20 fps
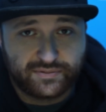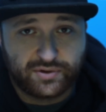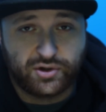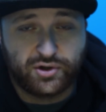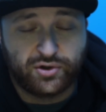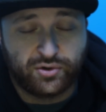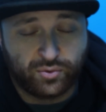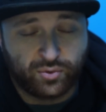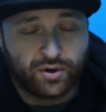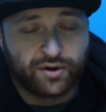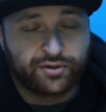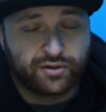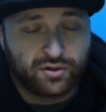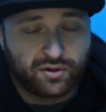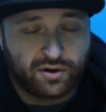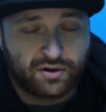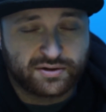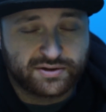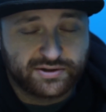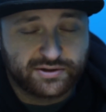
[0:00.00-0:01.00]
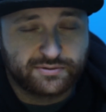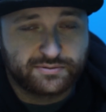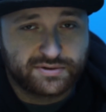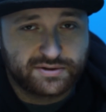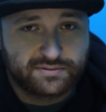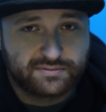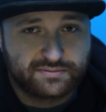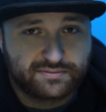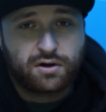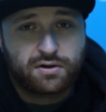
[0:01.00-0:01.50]
You want the long
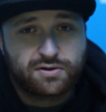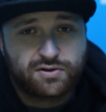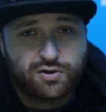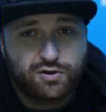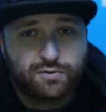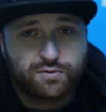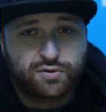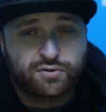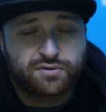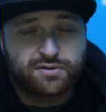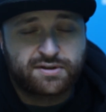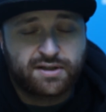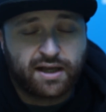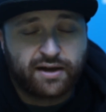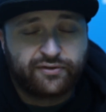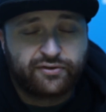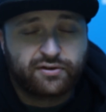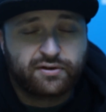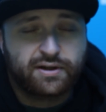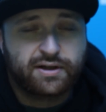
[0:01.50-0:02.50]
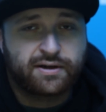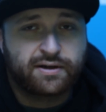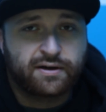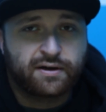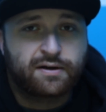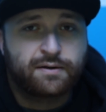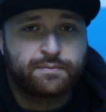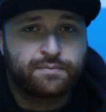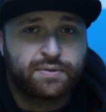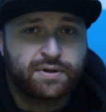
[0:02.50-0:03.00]
tubes. Long tubes are definitely
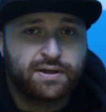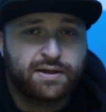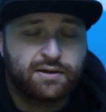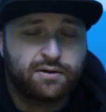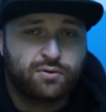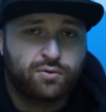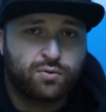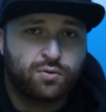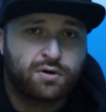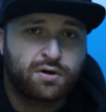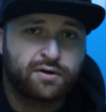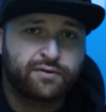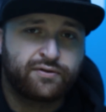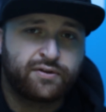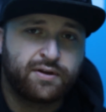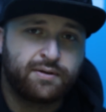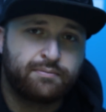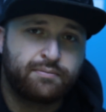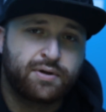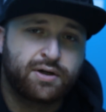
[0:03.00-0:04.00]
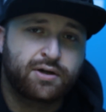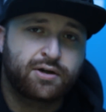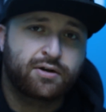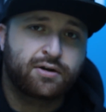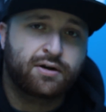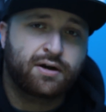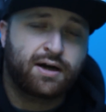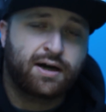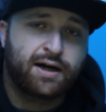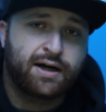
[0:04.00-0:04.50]
gonna be one of the
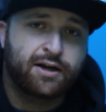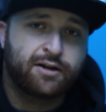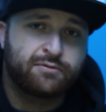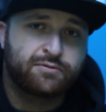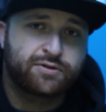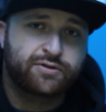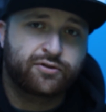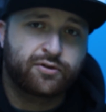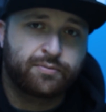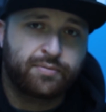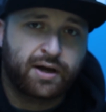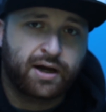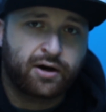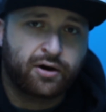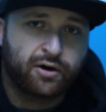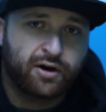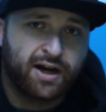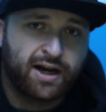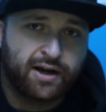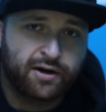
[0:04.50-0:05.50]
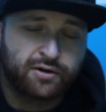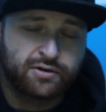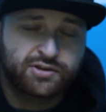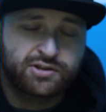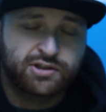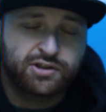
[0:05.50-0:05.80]
bigger items for power adders.